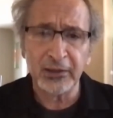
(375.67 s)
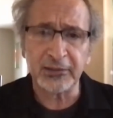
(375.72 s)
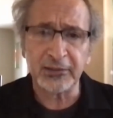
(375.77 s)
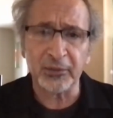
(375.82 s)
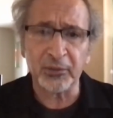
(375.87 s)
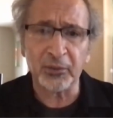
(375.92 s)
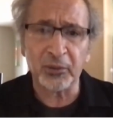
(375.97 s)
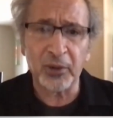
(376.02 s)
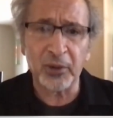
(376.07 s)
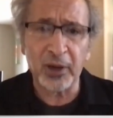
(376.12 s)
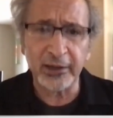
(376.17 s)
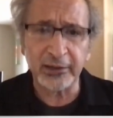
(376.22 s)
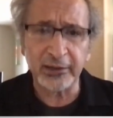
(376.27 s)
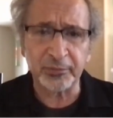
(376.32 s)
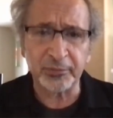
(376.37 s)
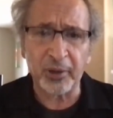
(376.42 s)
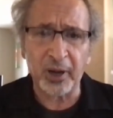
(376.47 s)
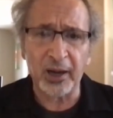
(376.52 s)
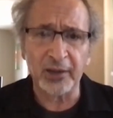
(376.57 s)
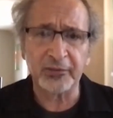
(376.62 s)
civil
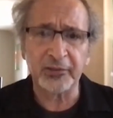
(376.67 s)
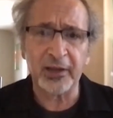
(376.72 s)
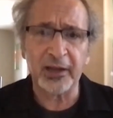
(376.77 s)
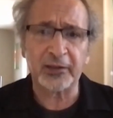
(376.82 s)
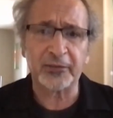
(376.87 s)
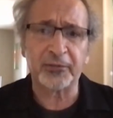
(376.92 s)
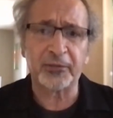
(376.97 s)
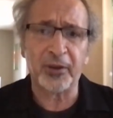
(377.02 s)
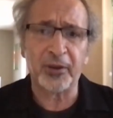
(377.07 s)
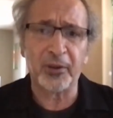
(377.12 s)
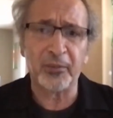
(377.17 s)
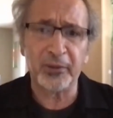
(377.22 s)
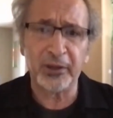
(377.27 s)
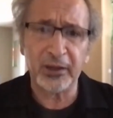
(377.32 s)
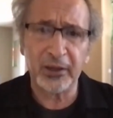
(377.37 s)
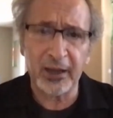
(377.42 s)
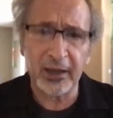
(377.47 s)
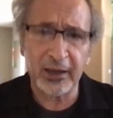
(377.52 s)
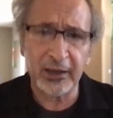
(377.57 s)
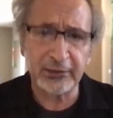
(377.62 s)
rights project from
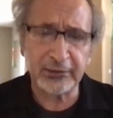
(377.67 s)
the